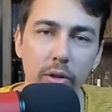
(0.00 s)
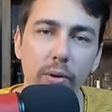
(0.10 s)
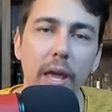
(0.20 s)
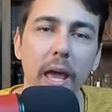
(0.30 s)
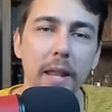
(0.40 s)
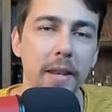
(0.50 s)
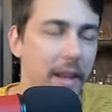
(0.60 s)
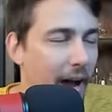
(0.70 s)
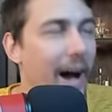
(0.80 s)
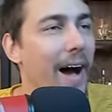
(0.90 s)
You
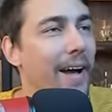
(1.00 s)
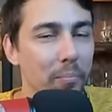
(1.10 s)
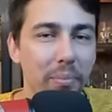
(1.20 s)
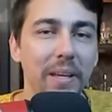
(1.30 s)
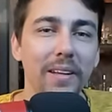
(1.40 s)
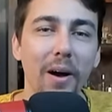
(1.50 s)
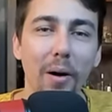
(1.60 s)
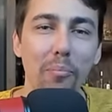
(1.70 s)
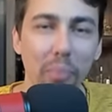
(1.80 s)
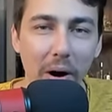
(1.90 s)
cannot beat
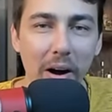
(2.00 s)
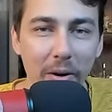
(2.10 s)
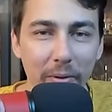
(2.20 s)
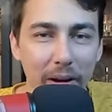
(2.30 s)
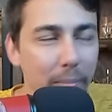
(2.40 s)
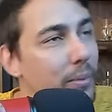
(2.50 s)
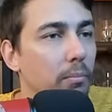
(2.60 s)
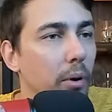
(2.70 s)
a bong rip.